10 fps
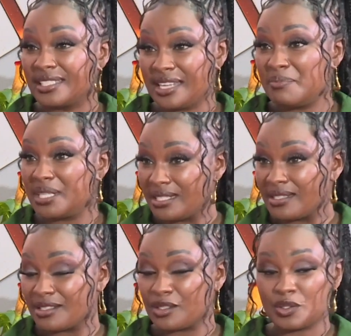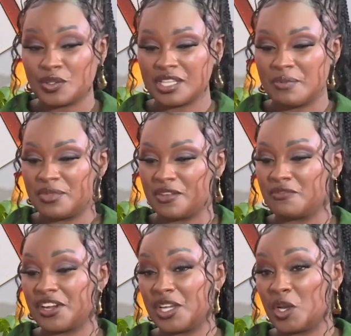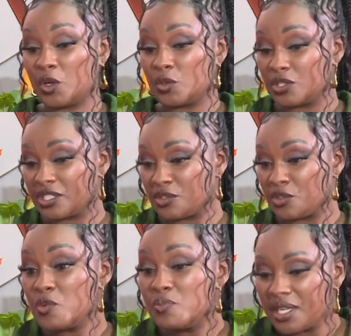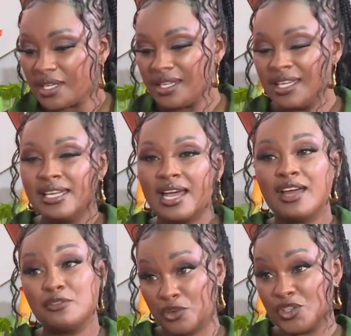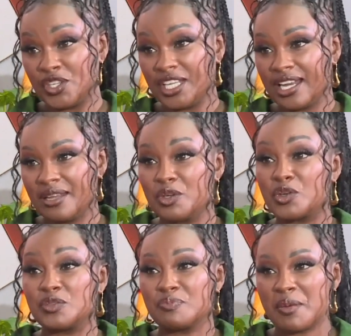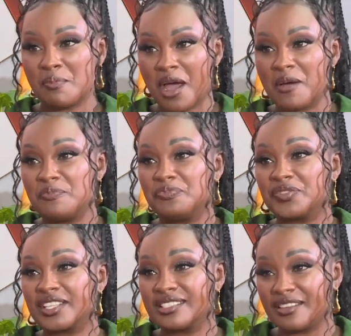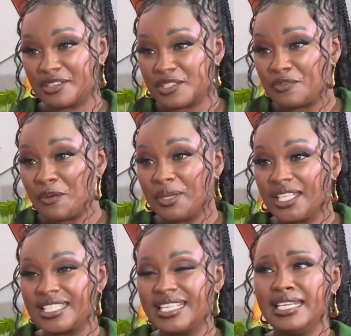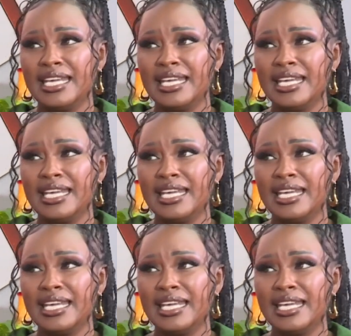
Diabetes is also something very close me, unfortunately, because my mom suffers from it.